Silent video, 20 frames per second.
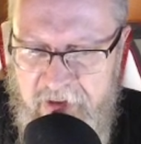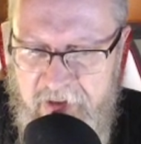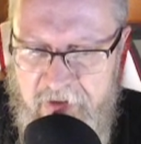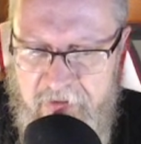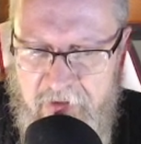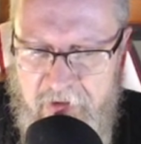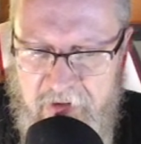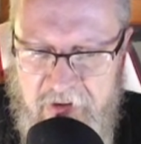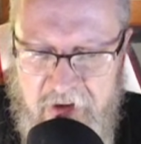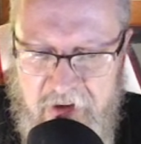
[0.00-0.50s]

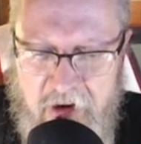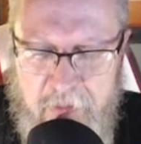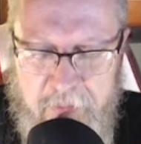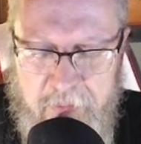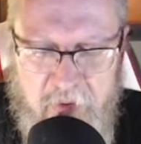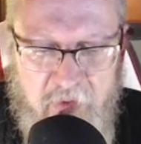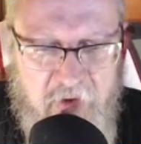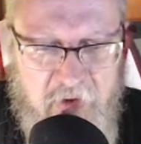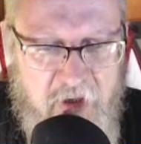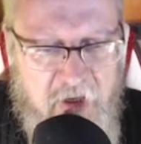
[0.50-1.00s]

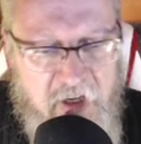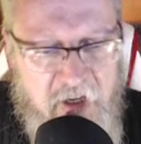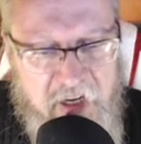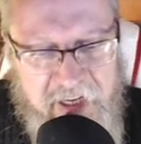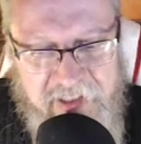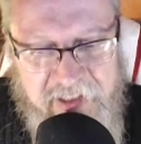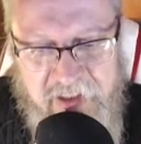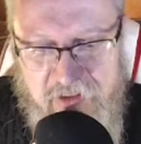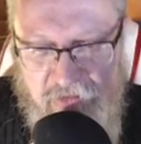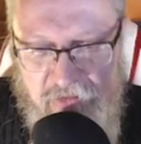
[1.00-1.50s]
examples. In
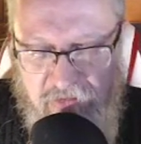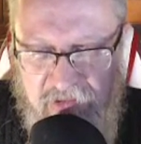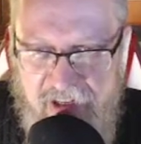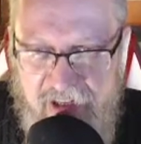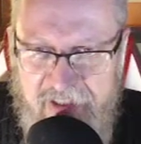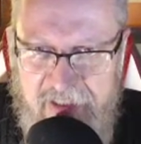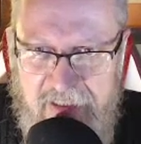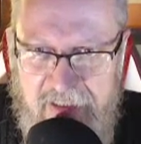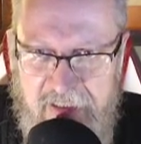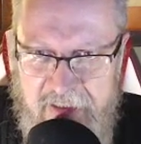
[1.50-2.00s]
this
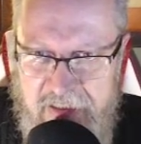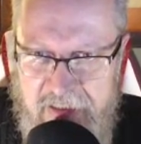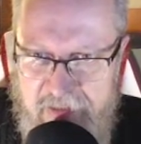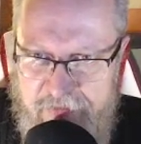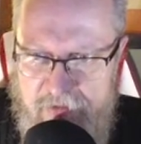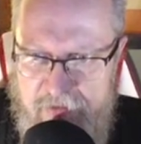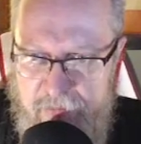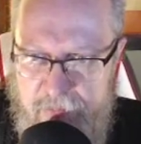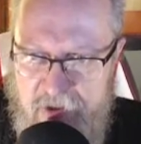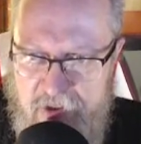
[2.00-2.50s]
radically
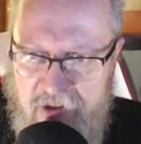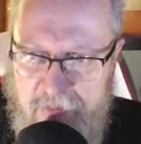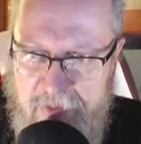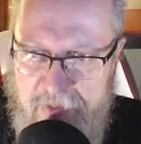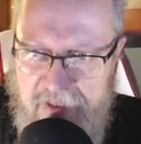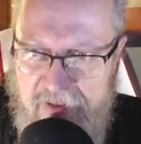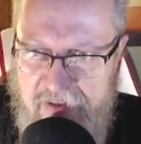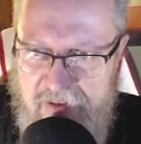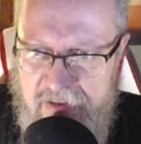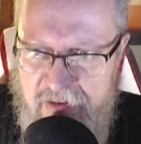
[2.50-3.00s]
different
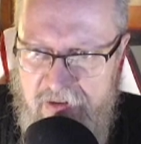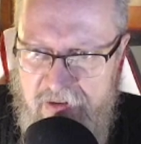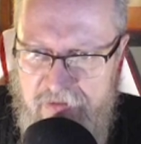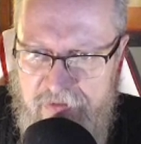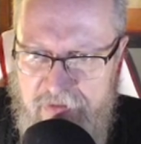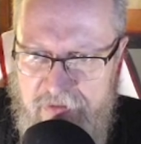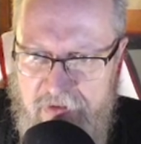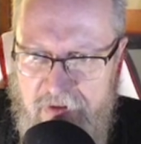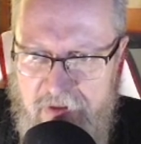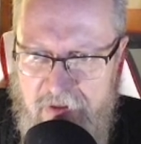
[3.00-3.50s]
perspective,
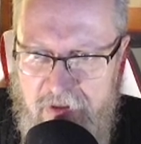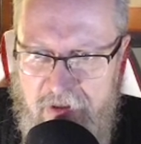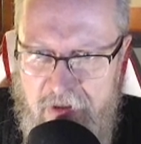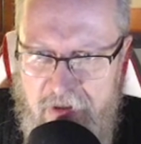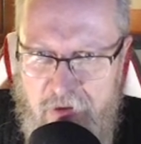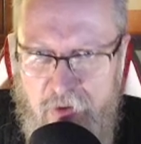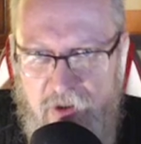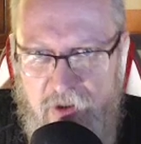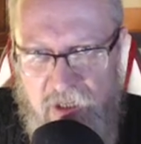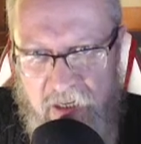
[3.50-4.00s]

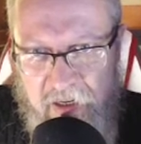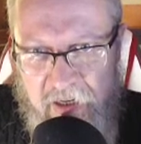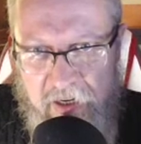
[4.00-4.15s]
looking